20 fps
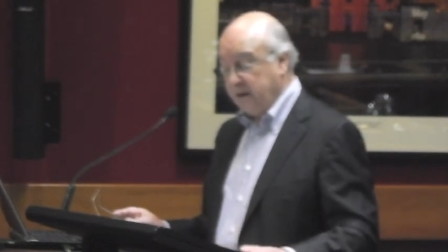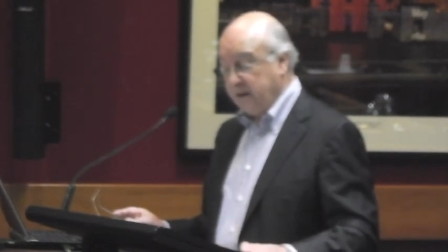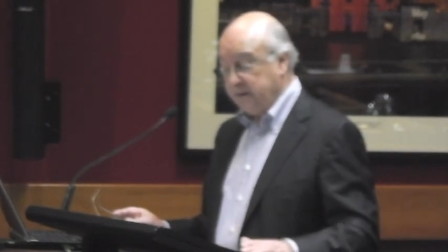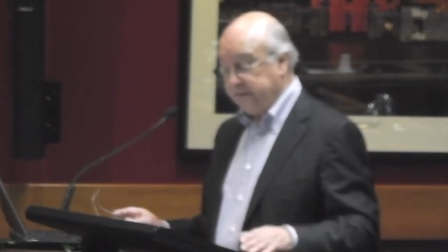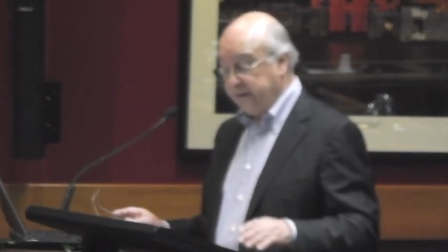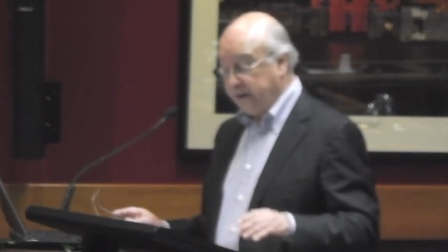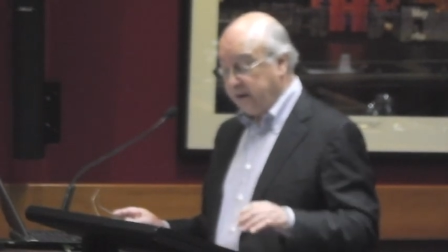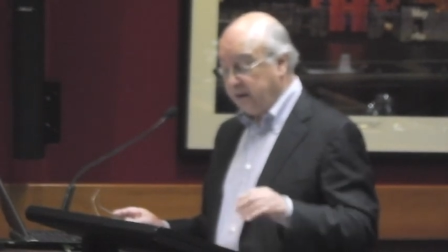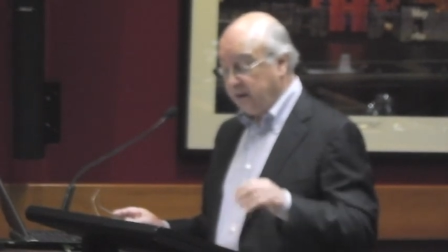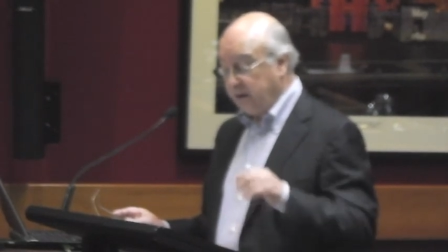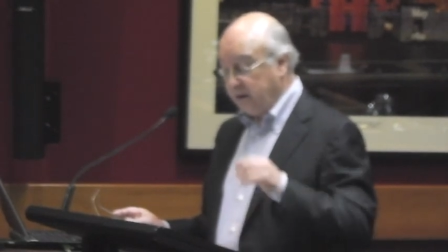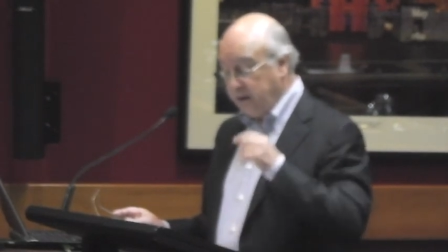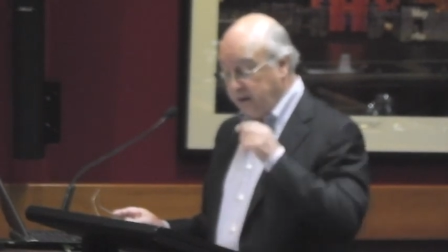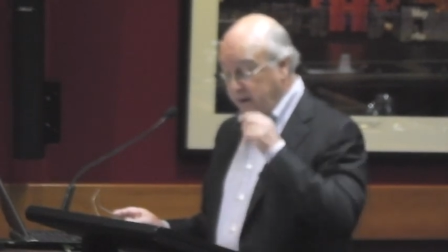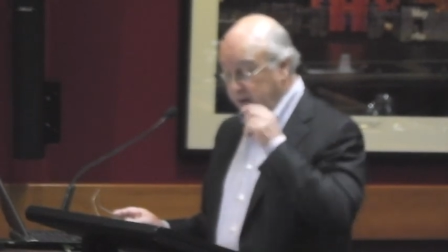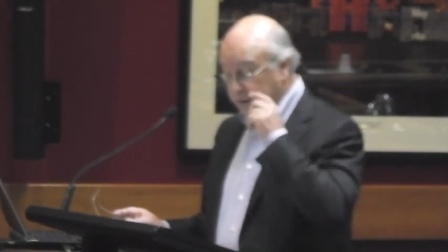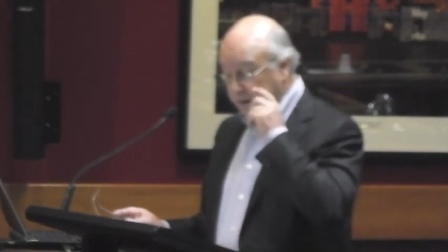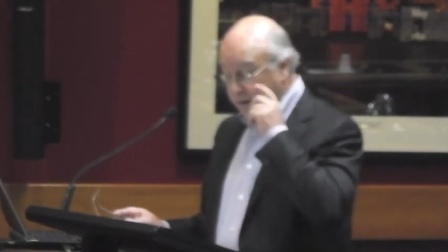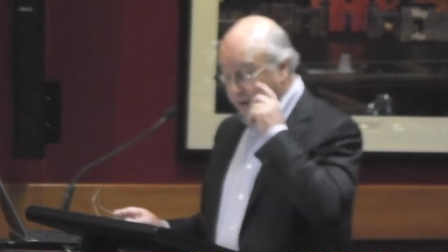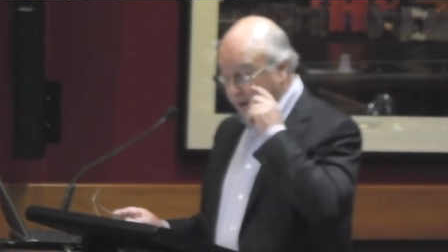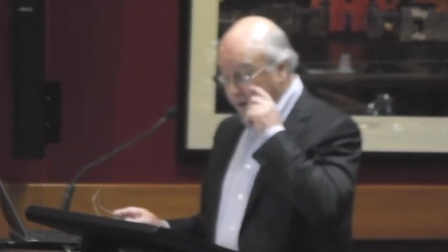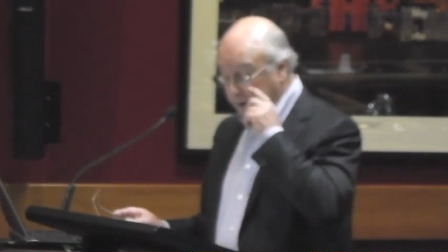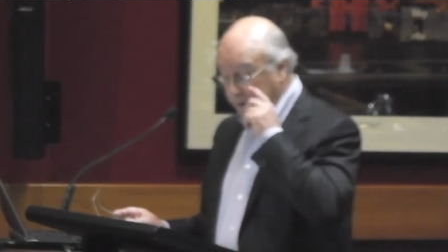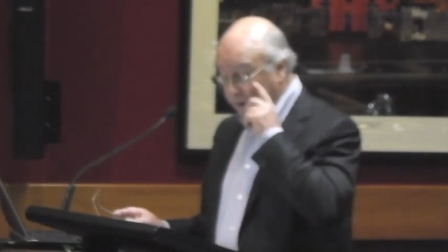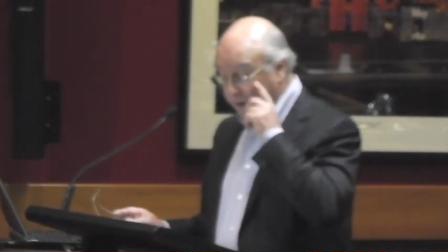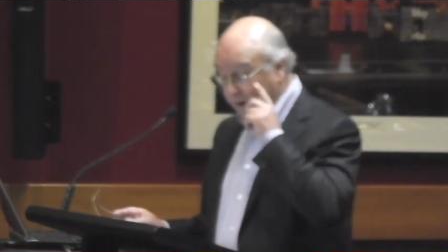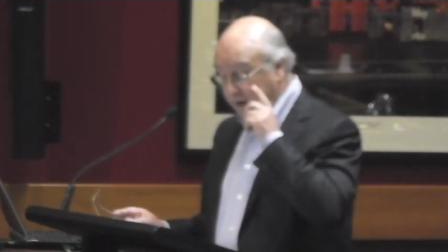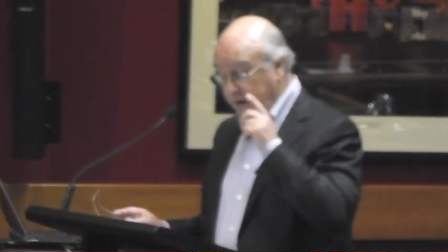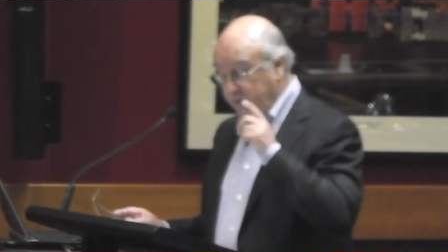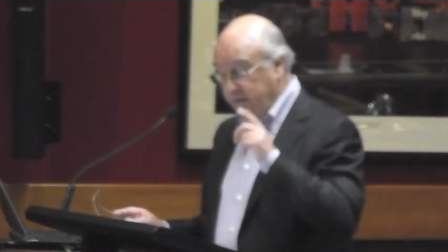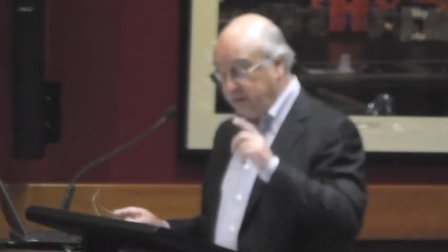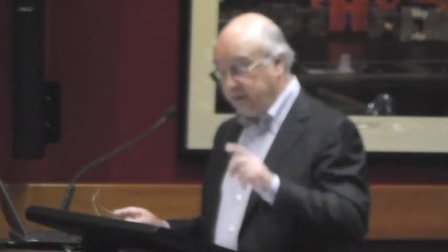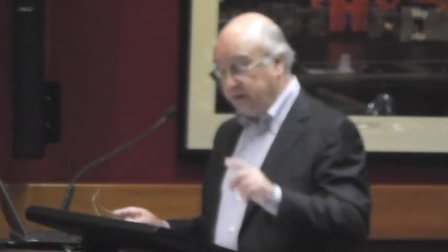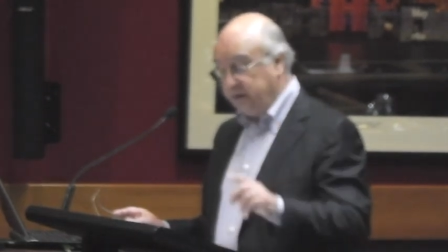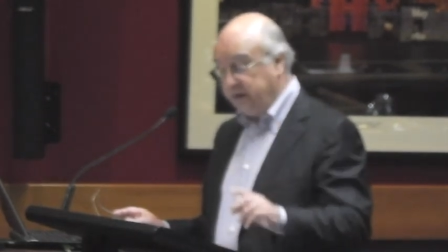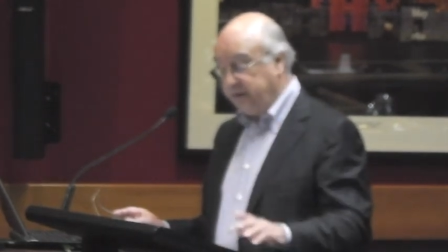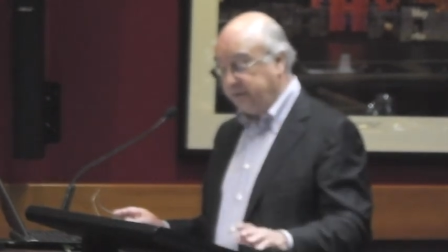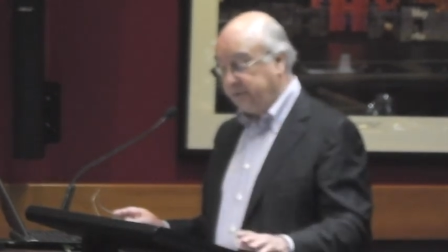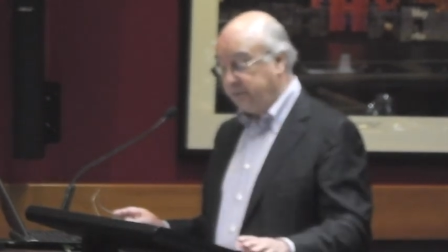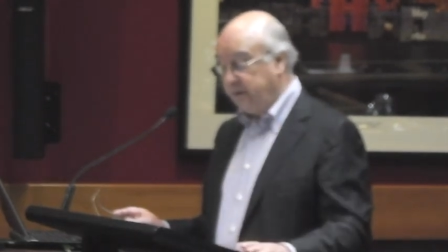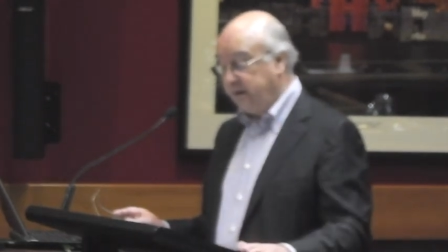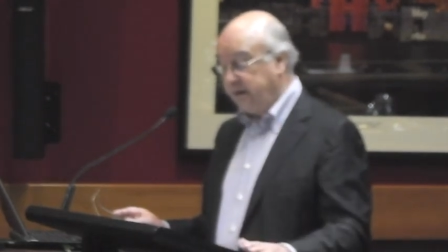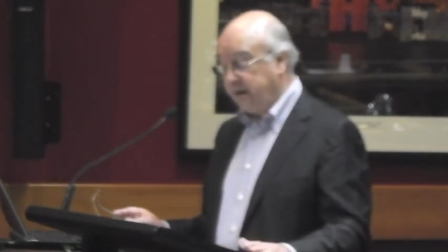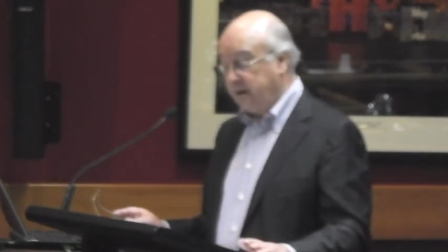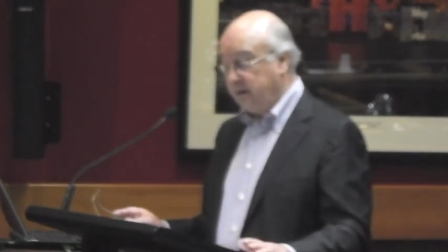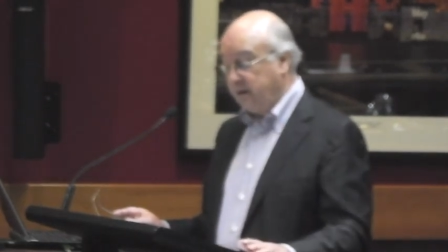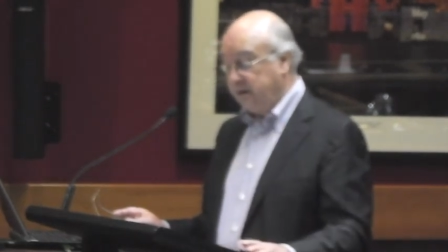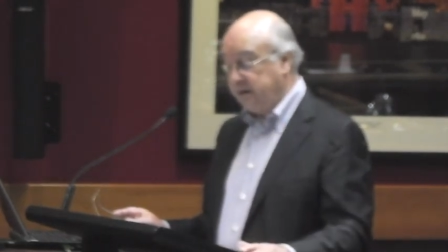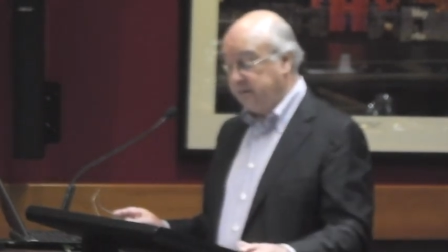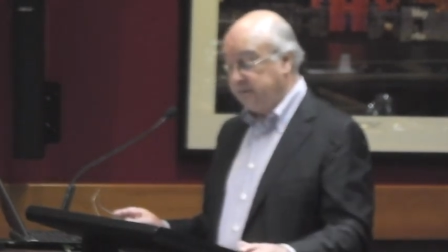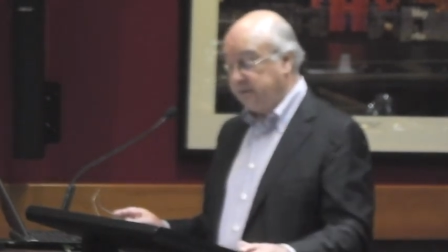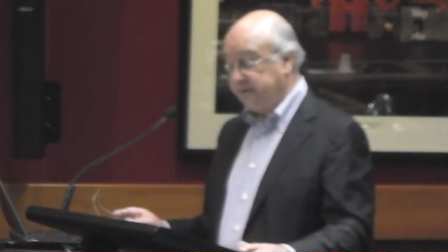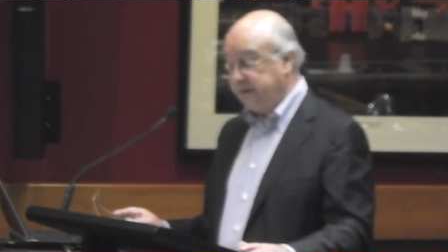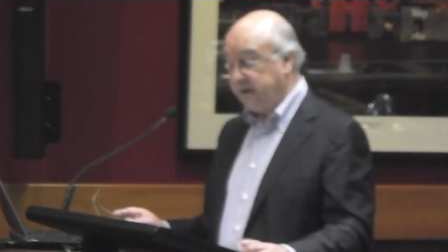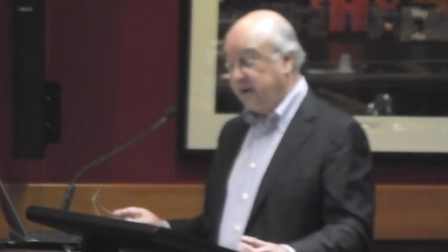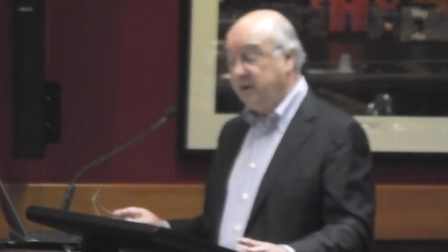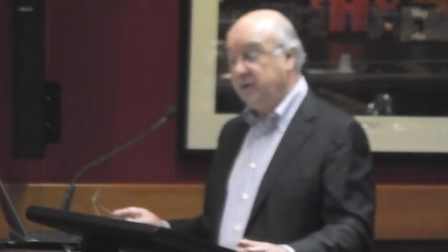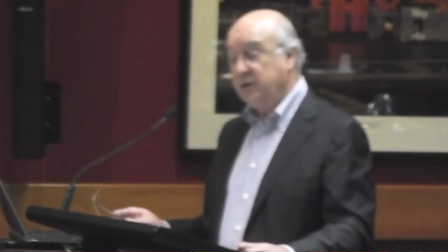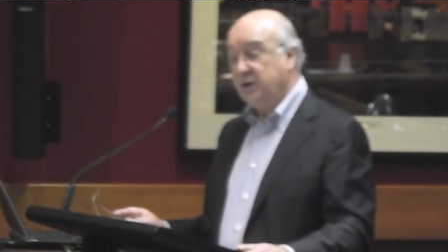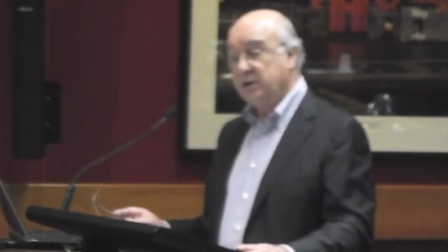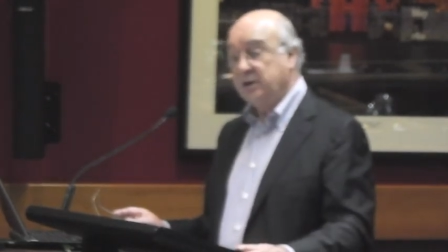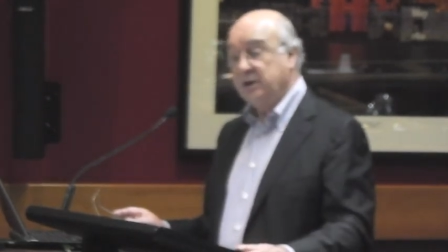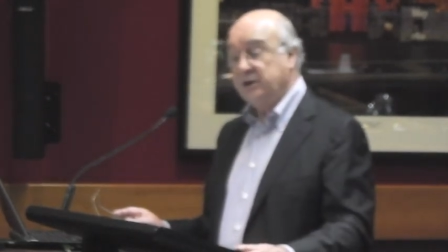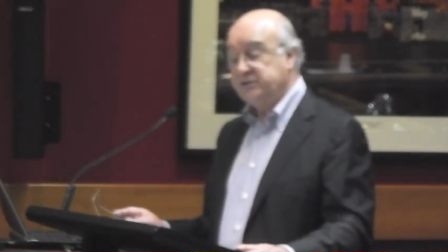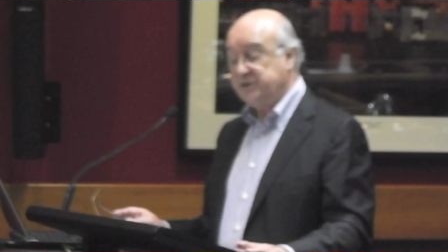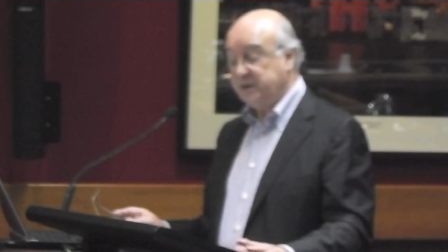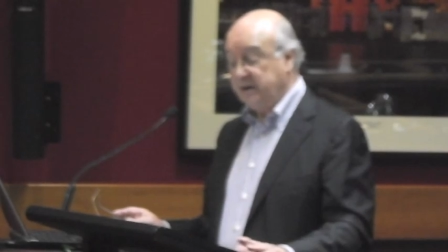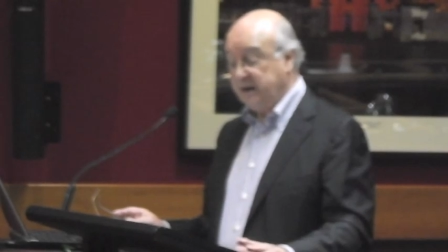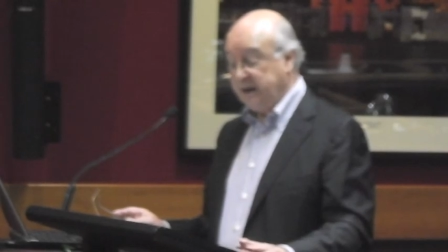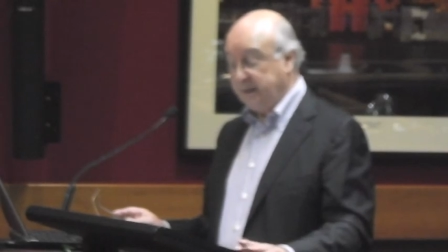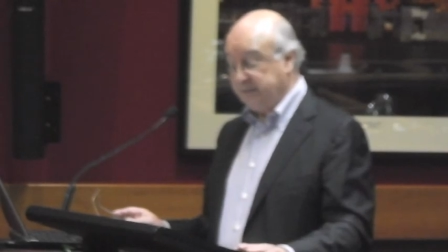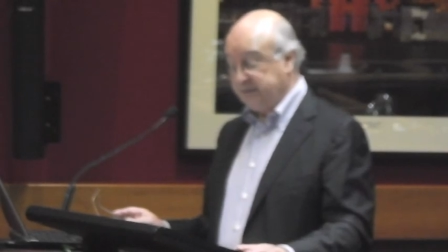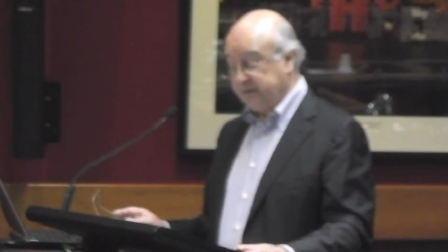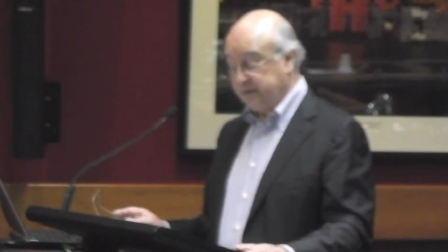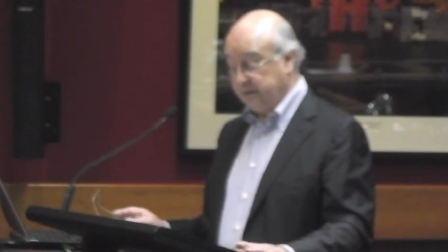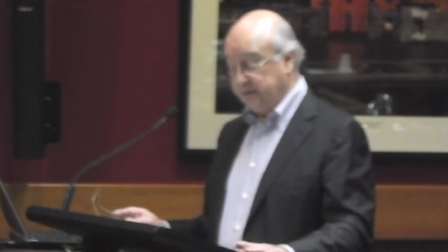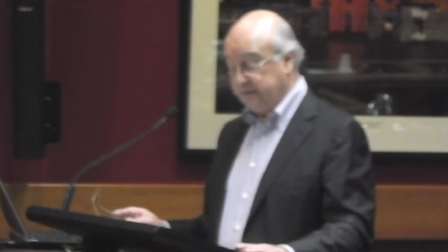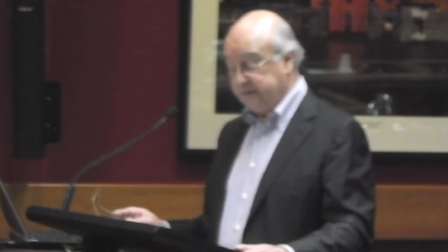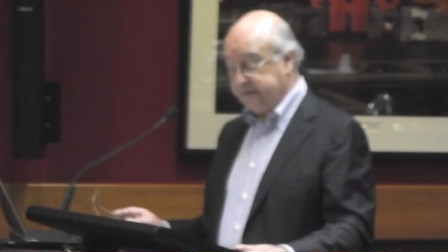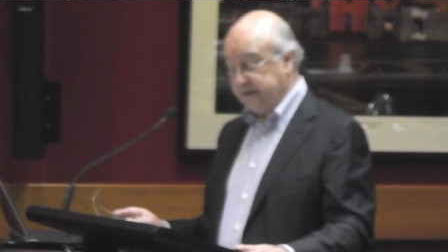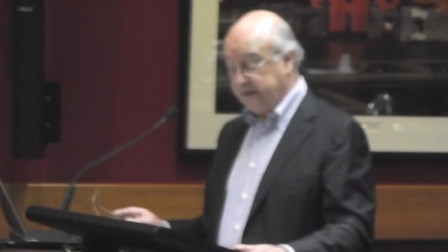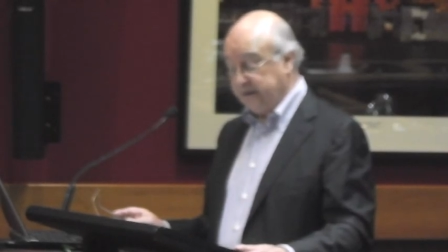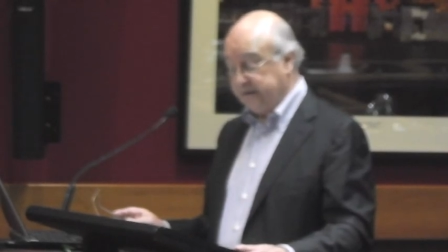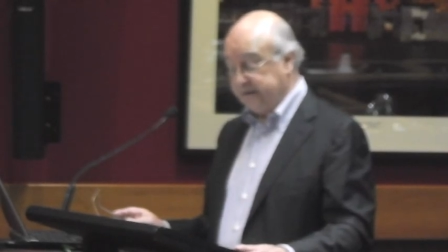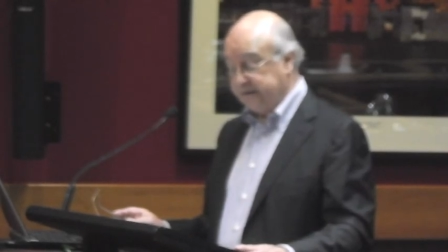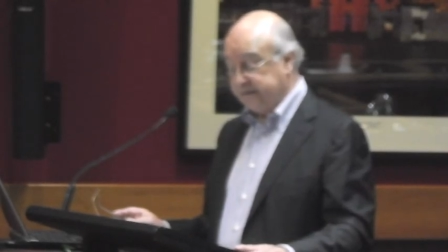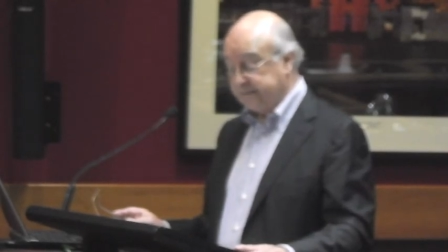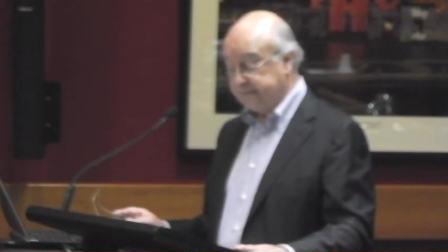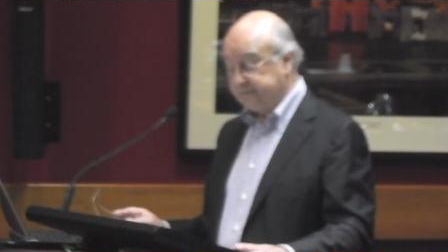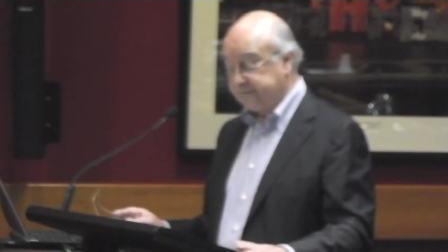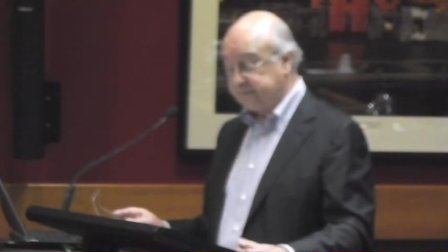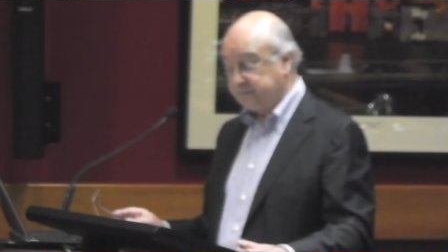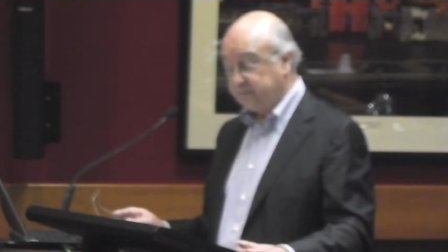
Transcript: Secondly, they argue that history cannot give us any knowledge in an absolute sense.